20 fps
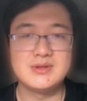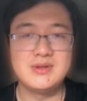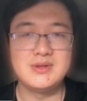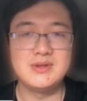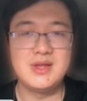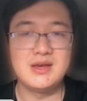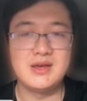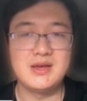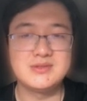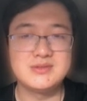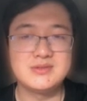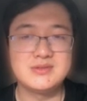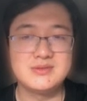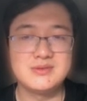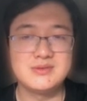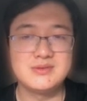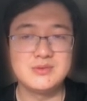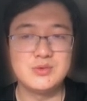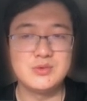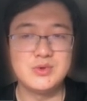Next,
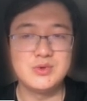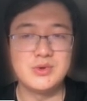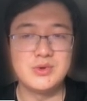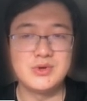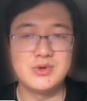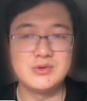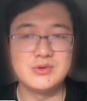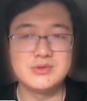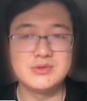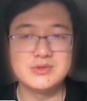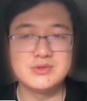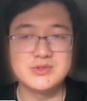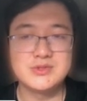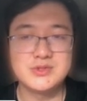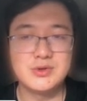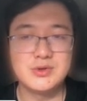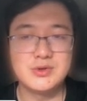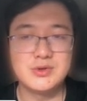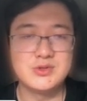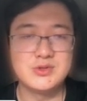we will
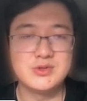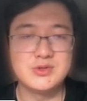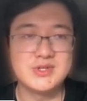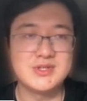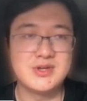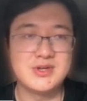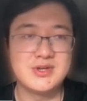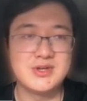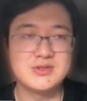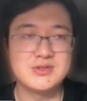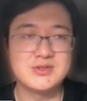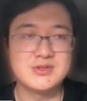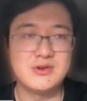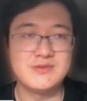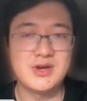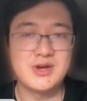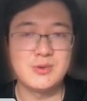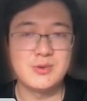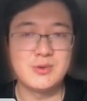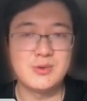show the results
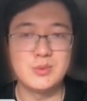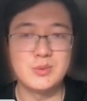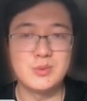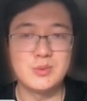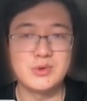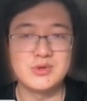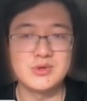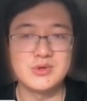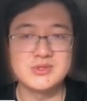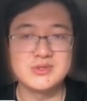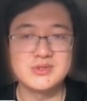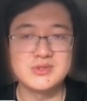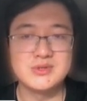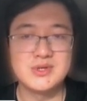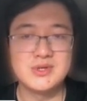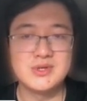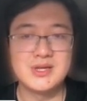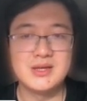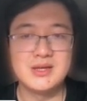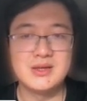of our work.
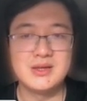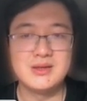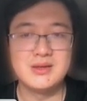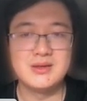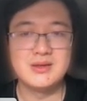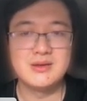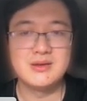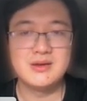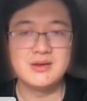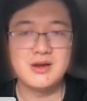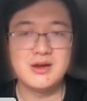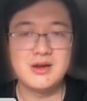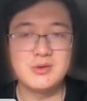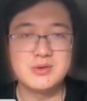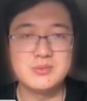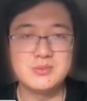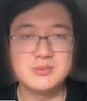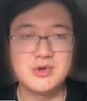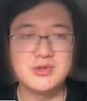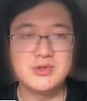Our
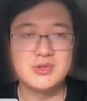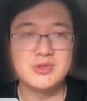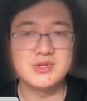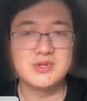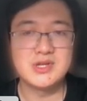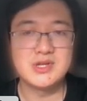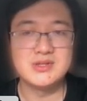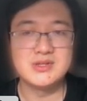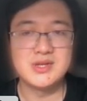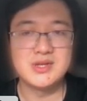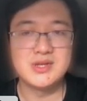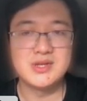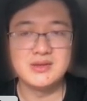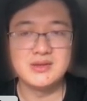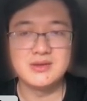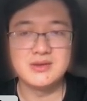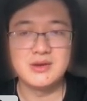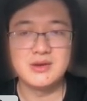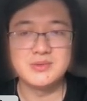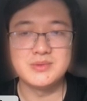model
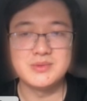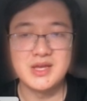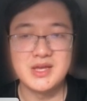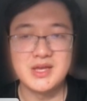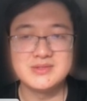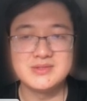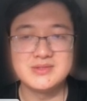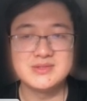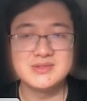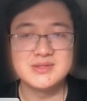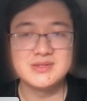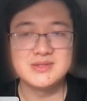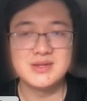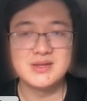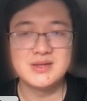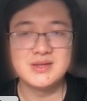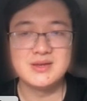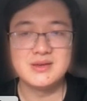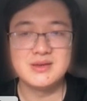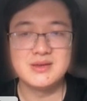obtains
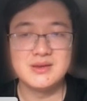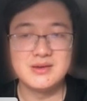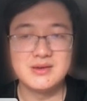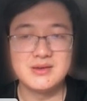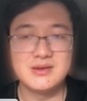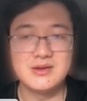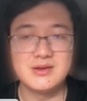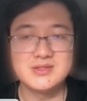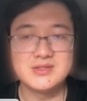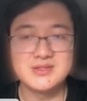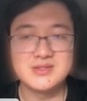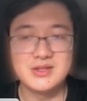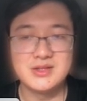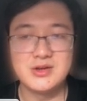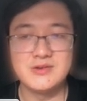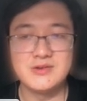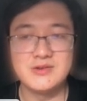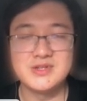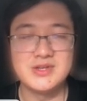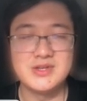a
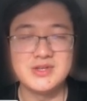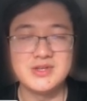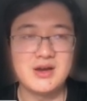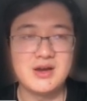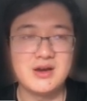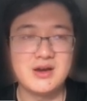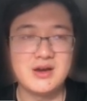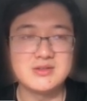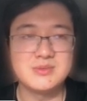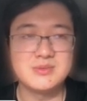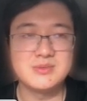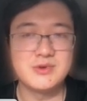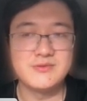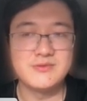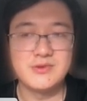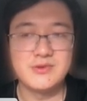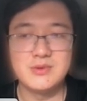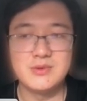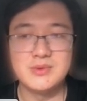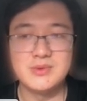state-of-the-art
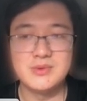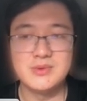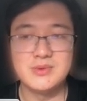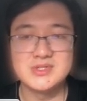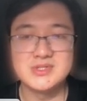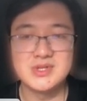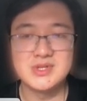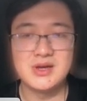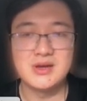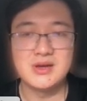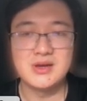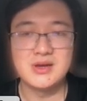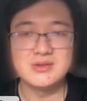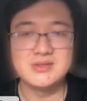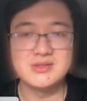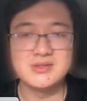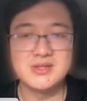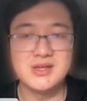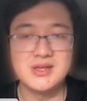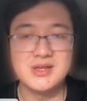performance on
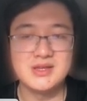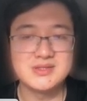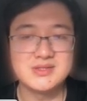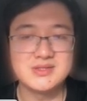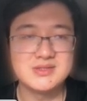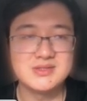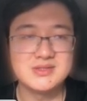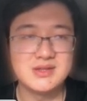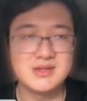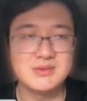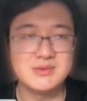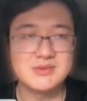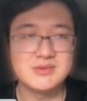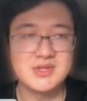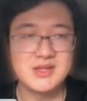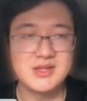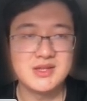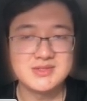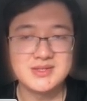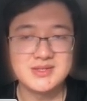the existing
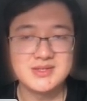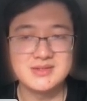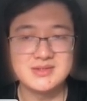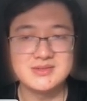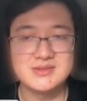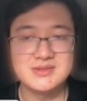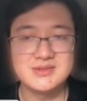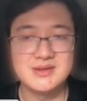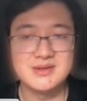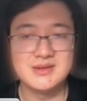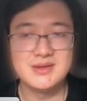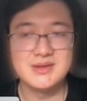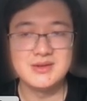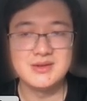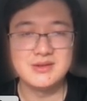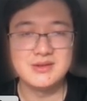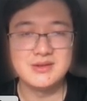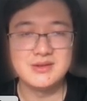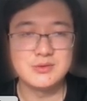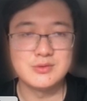datasets,
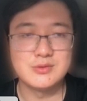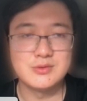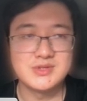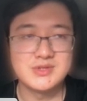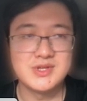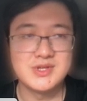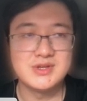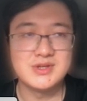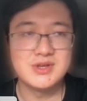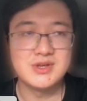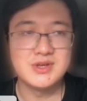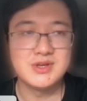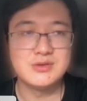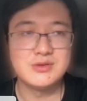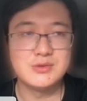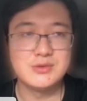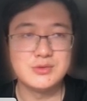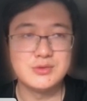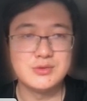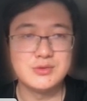including
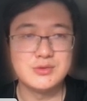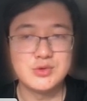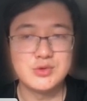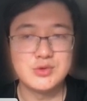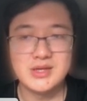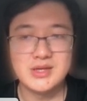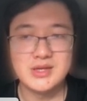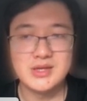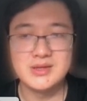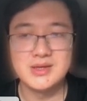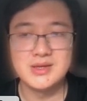NTU rain,